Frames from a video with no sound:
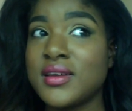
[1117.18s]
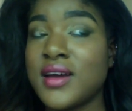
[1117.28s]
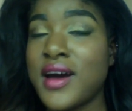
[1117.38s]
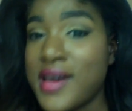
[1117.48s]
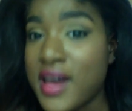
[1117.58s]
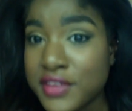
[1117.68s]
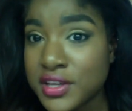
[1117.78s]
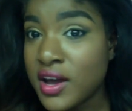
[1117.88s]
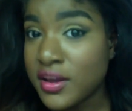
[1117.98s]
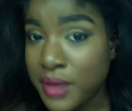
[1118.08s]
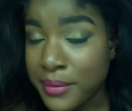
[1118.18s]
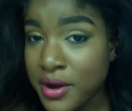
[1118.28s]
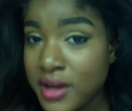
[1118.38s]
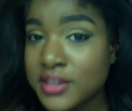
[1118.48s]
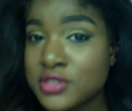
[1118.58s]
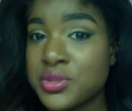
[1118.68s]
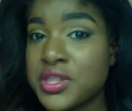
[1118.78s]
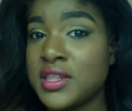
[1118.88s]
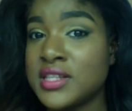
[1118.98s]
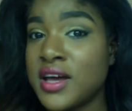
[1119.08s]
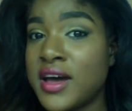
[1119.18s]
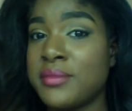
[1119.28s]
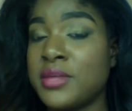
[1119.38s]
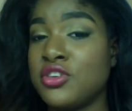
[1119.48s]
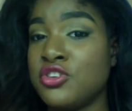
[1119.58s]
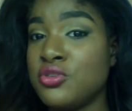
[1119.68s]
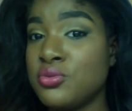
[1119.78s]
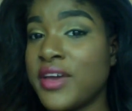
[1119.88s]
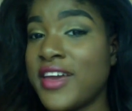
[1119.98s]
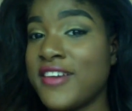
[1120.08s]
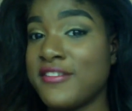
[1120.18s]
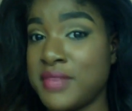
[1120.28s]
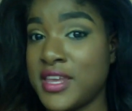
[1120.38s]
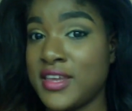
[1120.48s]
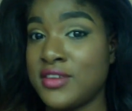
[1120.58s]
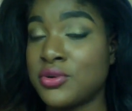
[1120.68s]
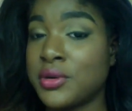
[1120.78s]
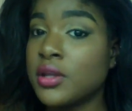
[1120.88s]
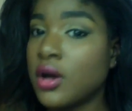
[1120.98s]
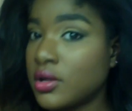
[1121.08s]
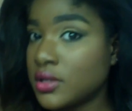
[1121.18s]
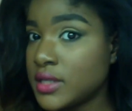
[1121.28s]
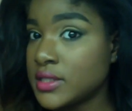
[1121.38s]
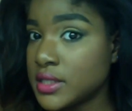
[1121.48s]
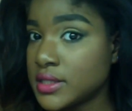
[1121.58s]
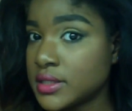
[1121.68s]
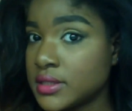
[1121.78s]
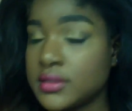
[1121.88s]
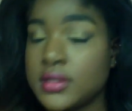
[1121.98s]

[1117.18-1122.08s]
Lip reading: I haven't gotten my product within the time that you gave me during the holiday season.